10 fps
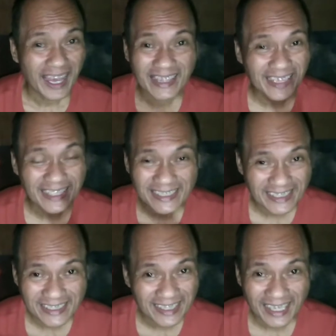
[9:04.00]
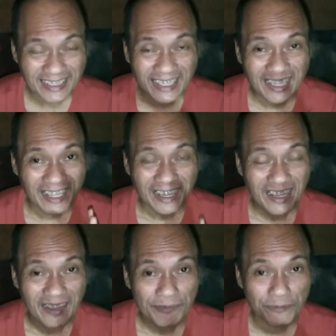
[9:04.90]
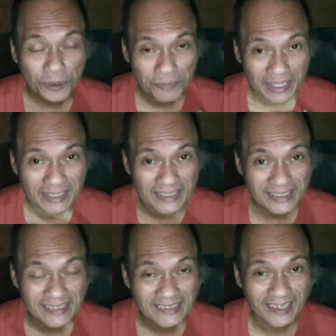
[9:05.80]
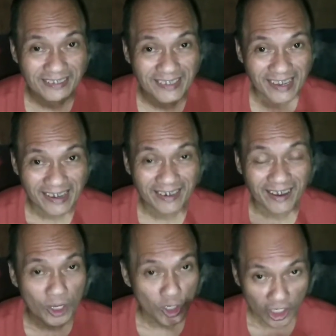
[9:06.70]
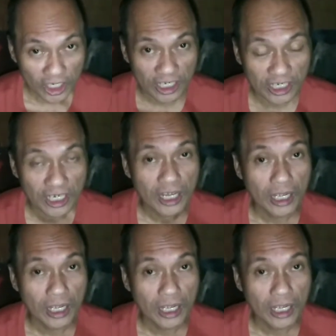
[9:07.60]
At this is not for me, this is not her